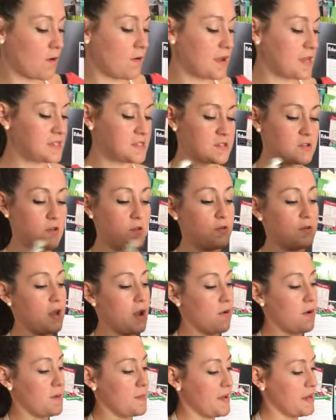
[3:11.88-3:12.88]
Alright, so
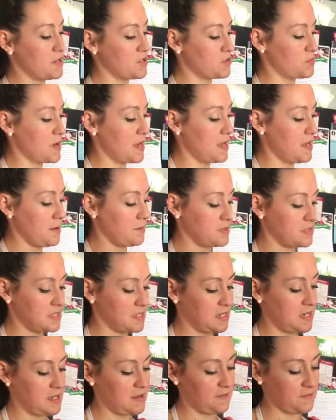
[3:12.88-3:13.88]
now our batter's ready. I'm just
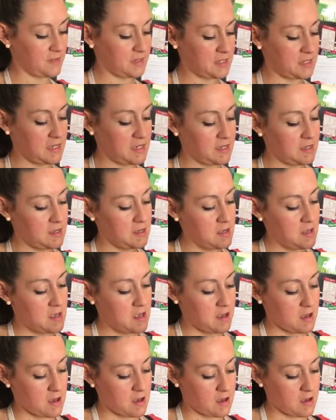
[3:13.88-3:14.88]
going to evenly
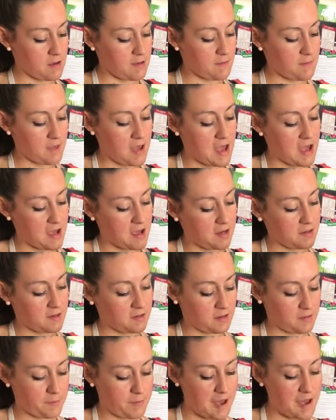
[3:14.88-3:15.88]
add
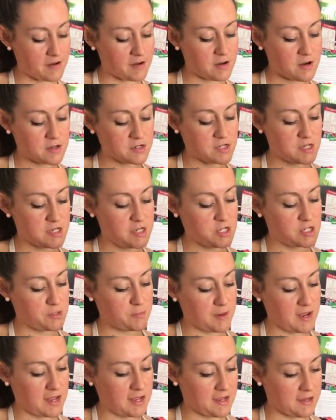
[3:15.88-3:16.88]
the batter to each
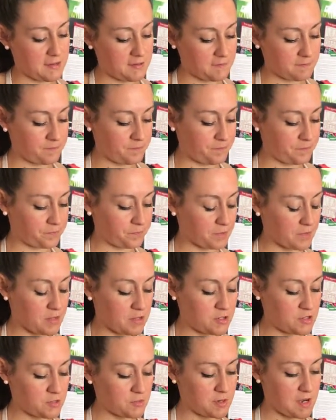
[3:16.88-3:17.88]
pan.
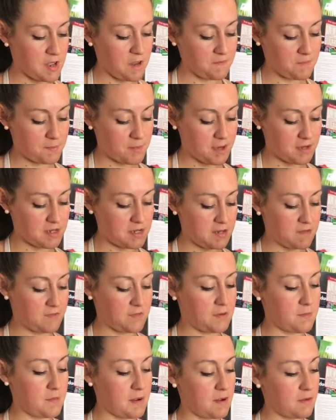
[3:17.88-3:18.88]
I just want to have about an
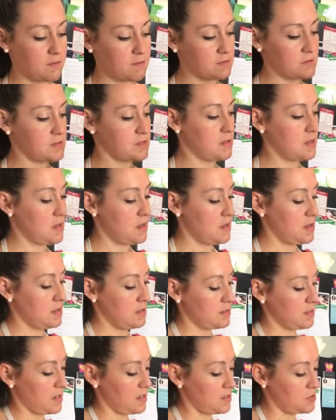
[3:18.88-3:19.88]
even amount.
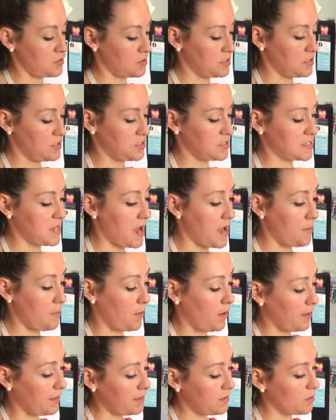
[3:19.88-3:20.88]
I usually just
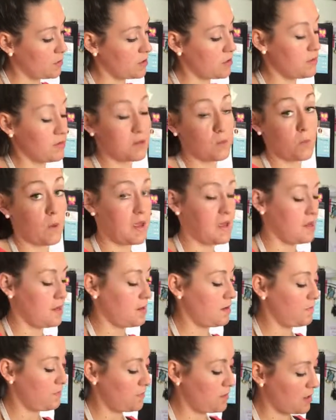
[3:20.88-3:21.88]
eyeball it, or you can weigh
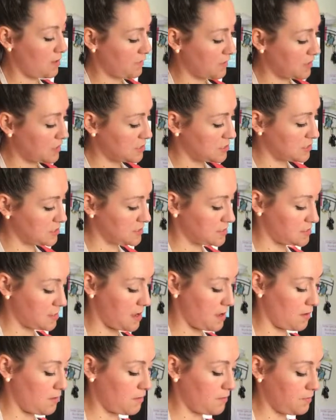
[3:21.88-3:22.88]
it if you have a kitchen
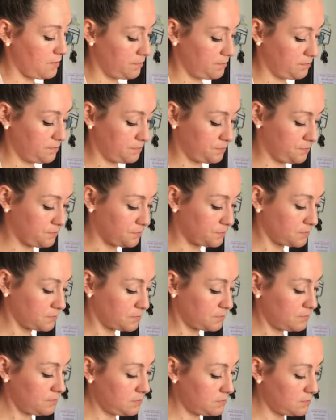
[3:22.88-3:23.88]
scale.
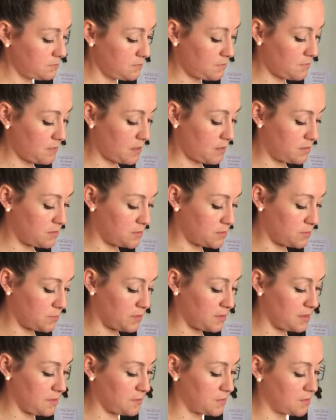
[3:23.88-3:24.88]
Just
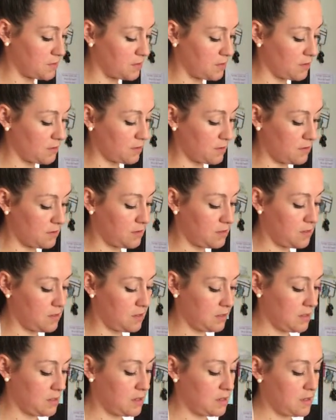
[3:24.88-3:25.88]
want them to look
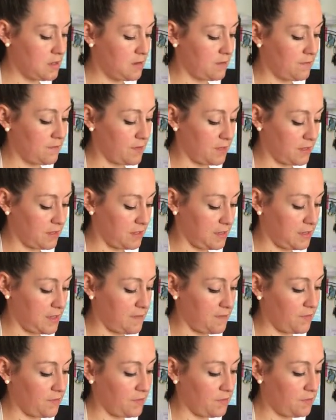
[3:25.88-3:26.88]
fairly
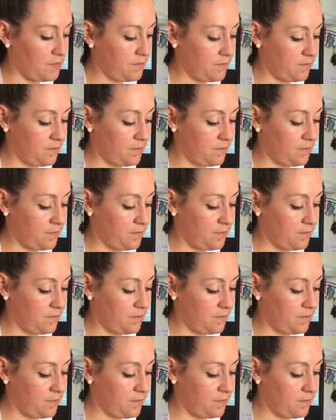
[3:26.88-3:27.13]
level.